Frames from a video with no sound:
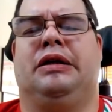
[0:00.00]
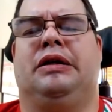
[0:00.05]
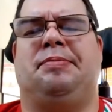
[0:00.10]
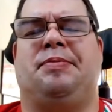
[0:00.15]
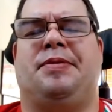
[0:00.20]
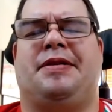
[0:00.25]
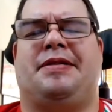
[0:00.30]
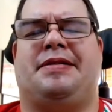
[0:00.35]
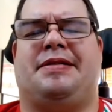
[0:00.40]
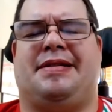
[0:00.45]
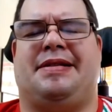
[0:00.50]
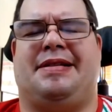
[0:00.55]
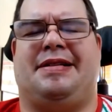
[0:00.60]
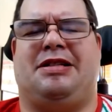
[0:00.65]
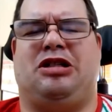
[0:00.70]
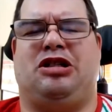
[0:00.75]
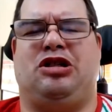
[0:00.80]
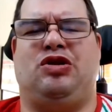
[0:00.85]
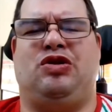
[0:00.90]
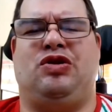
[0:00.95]
limits
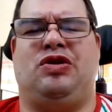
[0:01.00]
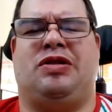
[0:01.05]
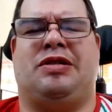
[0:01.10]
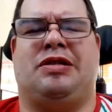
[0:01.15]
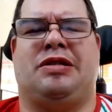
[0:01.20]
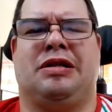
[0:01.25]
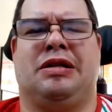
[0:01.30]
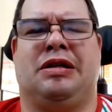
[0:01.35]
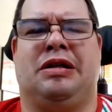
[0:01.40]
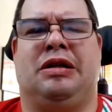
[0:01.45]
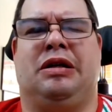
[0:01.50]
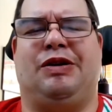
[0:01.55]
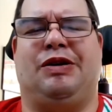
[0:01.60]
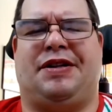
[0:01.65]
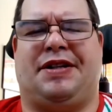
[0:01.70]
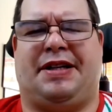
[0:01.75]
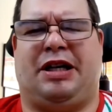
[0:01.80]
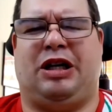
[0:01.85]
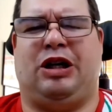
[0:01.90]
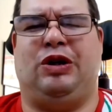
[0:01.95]
issues. I
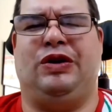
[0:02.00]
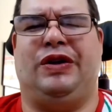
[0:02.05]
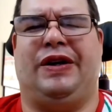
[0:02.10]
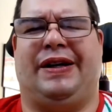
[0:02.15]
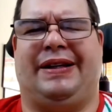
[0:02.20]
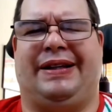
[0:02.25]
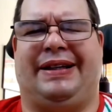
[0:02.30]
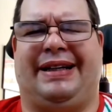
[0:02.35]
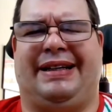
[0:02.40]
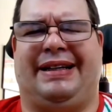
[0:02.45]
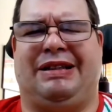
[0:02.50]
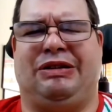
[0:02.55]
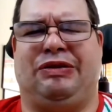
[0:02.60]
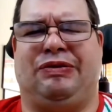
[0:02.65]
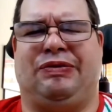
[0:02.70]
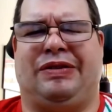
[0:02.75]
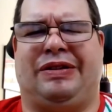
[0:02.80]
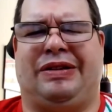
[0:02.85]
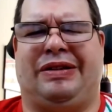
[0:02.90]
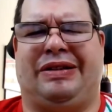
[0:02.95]
lost count at the
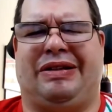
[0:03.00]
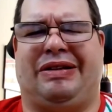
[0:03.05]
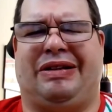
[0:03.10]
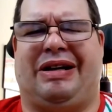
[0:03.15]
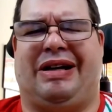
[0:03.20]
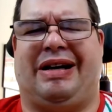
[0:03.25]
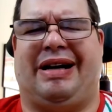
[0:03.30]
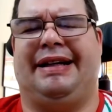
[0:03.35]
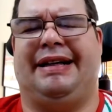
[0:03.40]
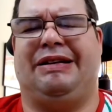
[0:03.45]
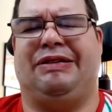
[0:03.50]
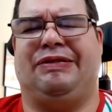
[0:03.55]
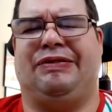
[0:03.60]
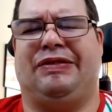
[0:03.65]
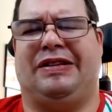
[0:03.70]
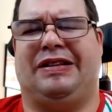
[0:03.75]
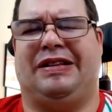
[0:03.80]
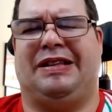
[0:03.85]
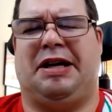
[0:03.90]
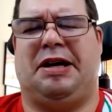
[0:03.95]
end of
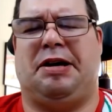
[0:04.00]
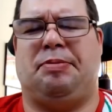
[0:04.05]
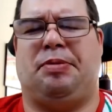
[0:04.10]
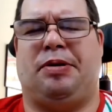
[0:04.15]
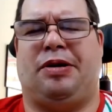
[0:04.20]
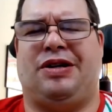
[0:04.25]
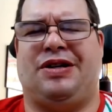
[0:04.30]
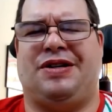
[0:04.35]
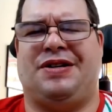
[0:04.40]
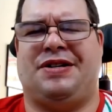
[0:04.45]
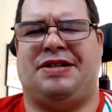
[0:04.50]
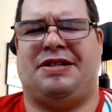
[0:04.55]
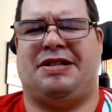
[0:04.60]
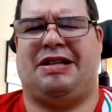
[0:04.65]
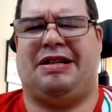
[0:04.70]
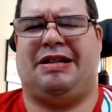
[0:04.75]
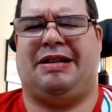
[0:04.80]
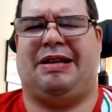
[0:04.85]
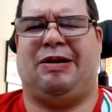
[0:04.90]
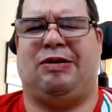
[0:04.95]
the day
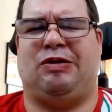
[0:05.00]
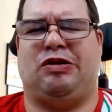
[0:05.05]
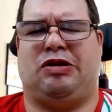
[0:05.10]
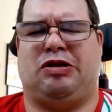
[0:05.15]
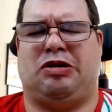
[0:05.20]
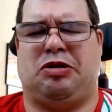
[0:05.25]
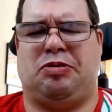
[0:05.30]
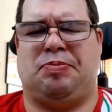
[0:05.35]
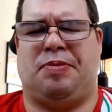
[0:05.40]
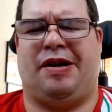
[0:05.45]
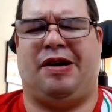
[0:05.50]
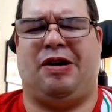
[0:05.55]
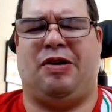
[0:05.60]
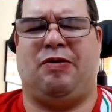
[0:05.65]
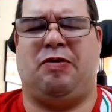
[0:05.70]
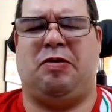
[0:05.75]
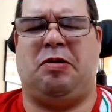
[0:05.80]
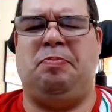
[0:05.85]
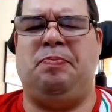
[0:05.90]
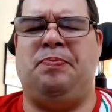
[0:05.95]
because there were so
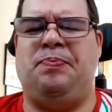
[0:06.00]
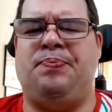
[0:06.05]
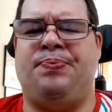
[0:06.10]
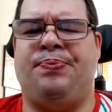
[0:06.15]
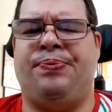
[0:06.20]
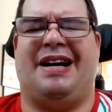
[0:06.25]
many of them.